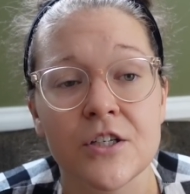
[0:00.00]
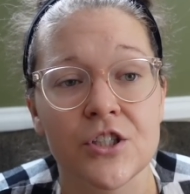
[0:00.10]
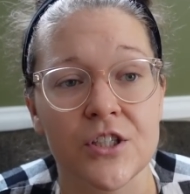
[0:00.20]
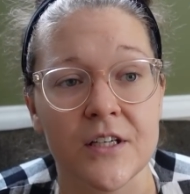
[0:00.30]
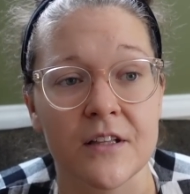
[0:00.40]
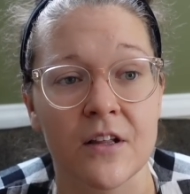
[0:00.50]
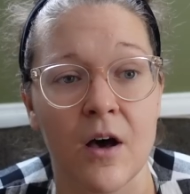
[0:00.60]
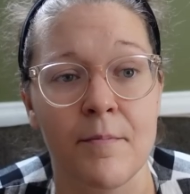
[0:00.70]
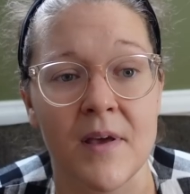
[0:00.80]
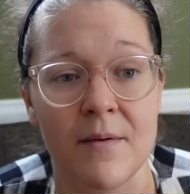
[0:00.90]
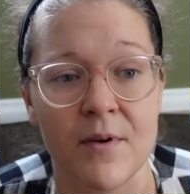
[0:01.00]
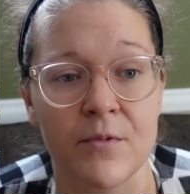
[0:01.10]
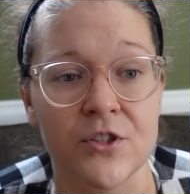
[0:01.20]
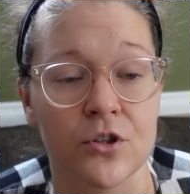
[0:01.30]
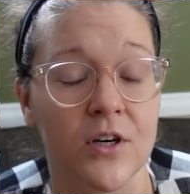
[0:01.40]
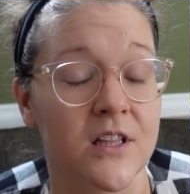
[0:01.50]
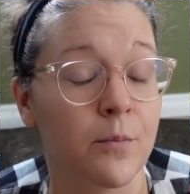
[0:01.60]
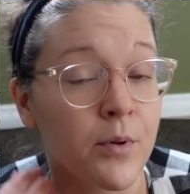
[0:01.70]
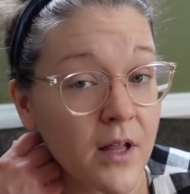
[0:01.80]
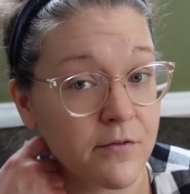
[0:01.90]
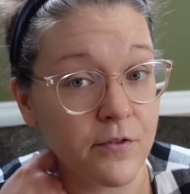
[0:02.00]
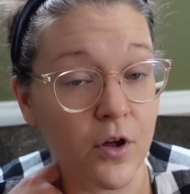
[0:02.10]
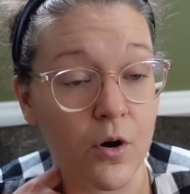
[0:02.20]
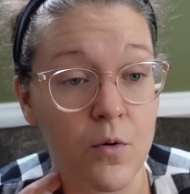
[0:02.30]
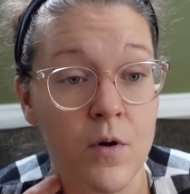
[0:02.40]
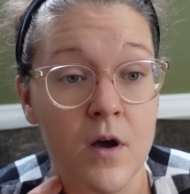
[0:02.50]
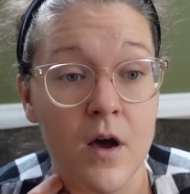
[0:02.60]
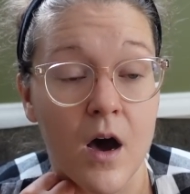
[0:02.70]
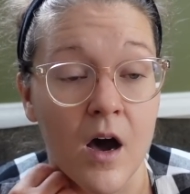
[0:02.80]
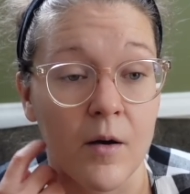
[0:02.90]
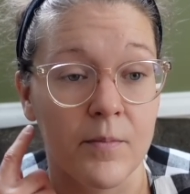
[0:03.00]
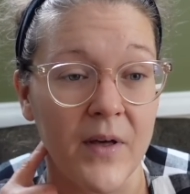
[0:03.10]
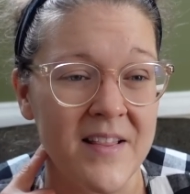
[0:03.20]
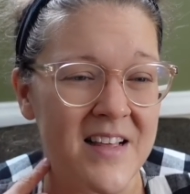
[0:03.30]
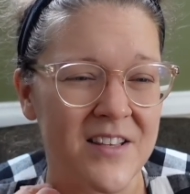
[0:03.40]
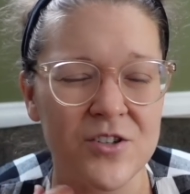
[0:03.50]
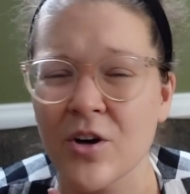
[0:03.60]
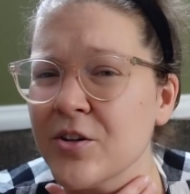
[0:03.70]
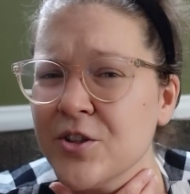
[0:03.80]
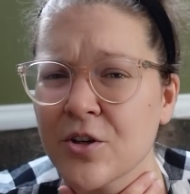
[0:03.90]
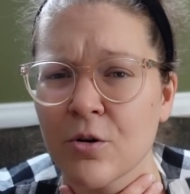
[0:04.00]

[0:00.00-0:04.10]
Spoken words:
She thought maybe we should look at the blood flow. I think these are called your